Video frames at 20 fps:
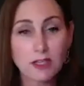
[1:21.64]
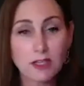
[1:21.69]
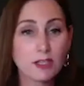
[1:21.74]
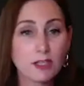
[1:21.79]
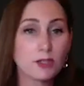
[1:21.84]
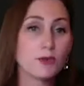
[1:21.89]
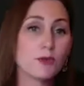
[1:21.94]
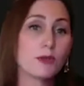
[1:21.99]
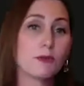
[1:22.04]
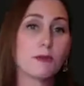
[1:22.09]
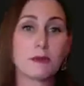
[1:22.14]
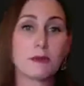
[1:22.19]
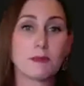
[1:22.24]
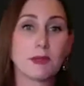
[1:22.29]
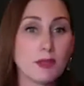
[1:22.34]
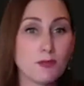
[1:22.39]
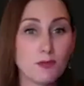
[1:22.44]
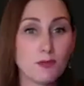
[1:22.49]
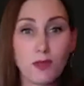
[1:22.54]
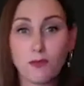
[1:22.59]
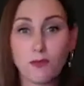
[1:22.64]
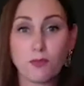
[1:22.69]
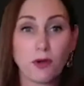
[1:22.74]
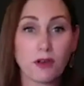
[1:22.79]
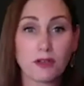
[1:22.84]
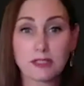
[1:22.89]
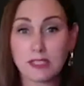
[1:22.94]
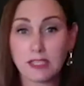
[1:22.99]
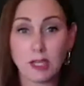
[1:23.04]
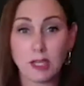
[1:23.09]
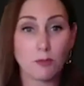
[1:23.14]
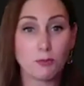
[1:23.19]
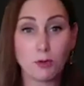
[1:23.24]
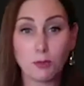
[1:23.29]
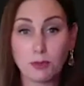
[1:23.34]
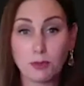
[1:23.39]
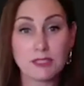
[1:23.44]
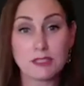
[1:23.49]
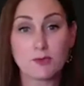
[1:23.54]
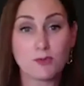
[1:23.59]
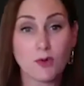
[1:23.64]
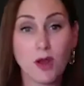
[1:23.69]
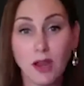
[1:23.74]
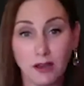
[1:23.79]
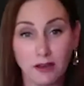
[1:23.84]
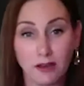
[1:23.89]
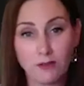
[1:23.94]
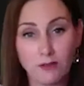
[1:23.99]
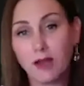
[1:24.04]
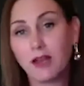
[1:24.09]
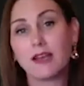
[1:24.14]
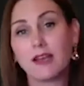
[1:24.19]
You only make money if you have products that help your business run, right?